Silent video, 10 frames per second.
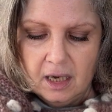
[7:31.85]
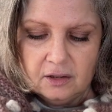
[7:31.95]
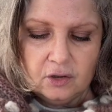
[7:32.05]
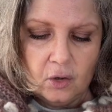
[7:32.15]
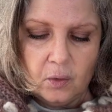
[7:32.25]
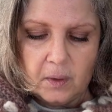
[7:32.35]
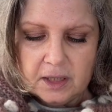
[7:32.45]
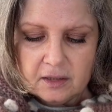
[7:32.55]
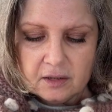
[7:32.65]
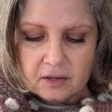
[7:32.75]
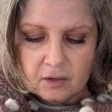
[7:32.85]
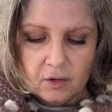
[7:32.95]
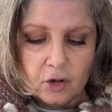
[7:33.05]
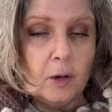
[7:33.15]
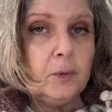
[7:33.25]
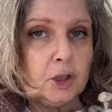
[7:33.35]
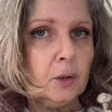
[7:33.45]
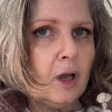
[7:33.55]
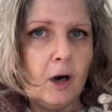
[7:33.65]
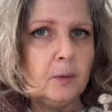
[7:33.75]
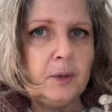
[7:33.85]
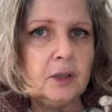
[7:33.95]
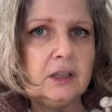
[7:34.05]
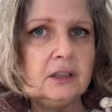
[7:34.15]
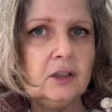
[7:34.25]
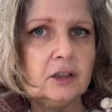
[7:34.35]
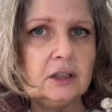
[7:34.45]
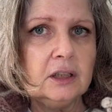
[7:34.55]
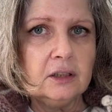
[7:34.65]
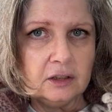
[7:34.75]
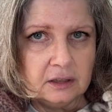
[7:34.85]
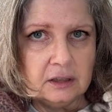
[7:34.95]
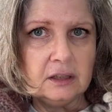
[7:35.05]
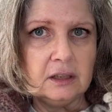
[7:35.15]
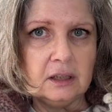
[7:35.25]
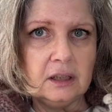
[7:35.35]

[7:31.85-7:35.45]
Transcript: So the commercial harbor is not in the city.